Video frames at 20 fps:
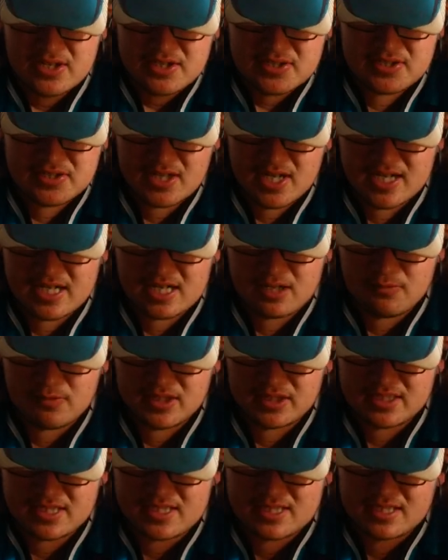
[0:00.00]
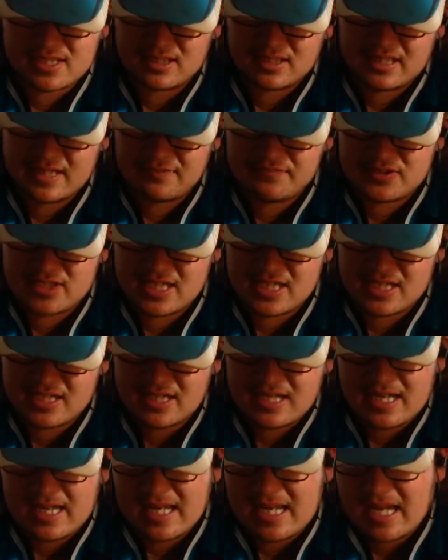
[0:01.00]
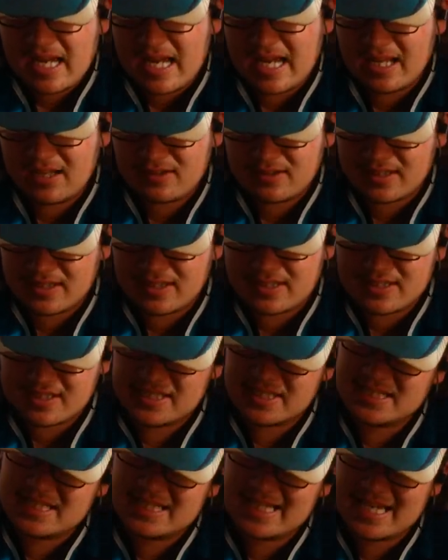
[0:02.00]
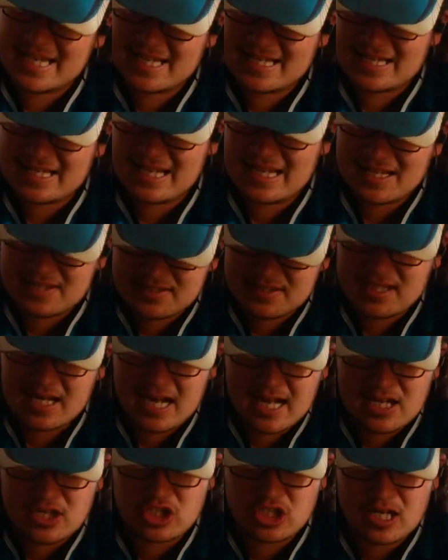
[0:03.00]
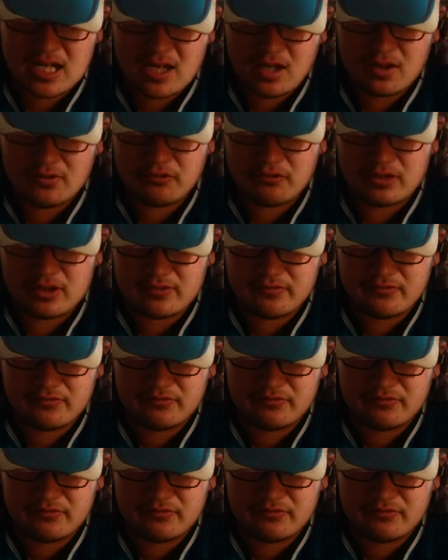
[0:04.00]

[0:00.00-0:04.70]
signing with the Skellefteå Alken in the SHL for the